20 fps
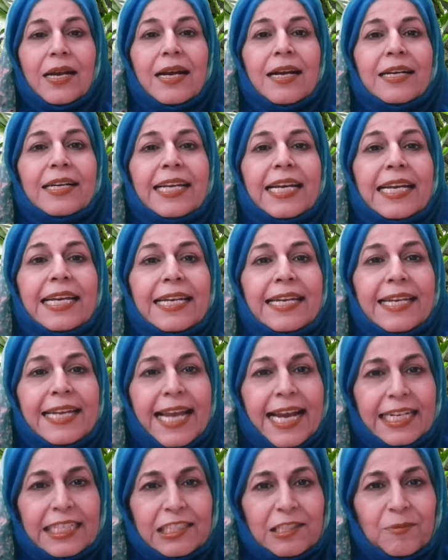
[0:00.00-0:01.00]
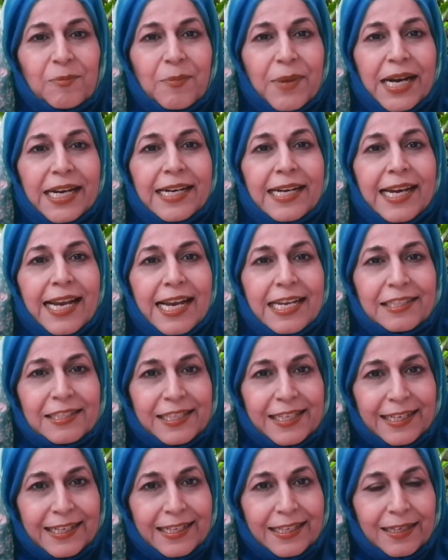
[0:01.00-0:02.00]
Till next my
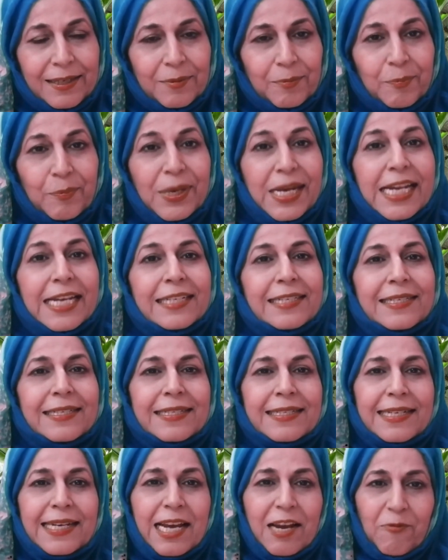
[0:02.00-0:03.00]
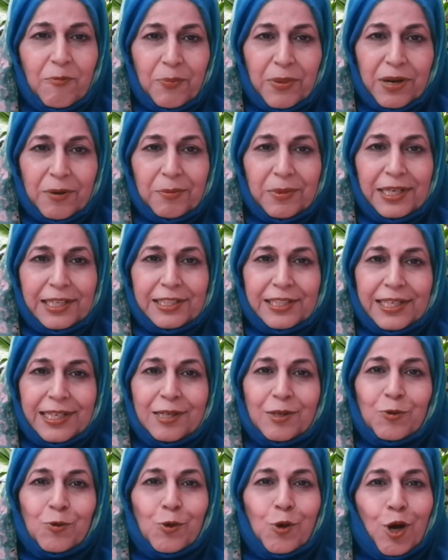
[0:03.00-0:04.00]
lesson, please give
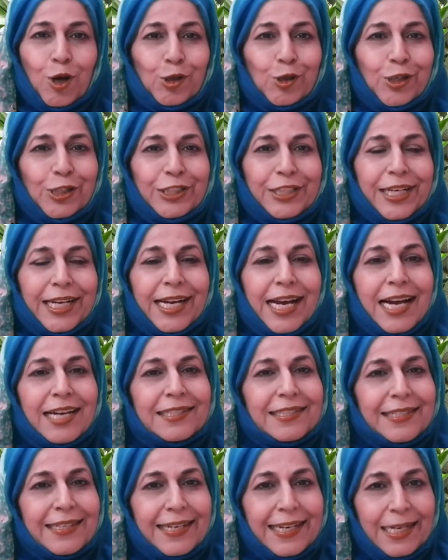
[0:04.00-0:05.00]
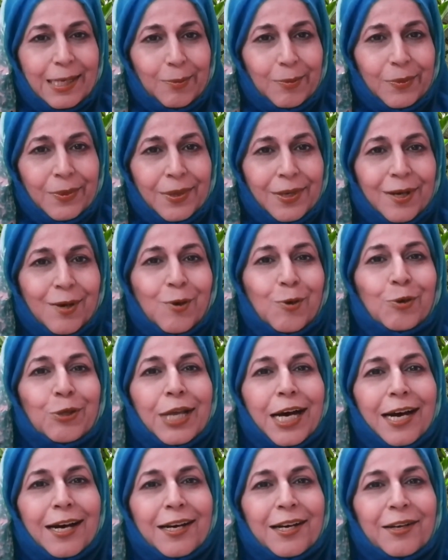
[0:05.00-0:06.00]
permission to Dr. Shahnaz Naeem.
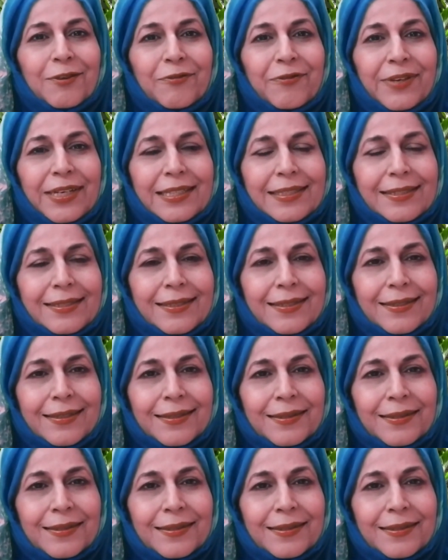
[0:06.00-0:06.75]
Khuda Hafiz.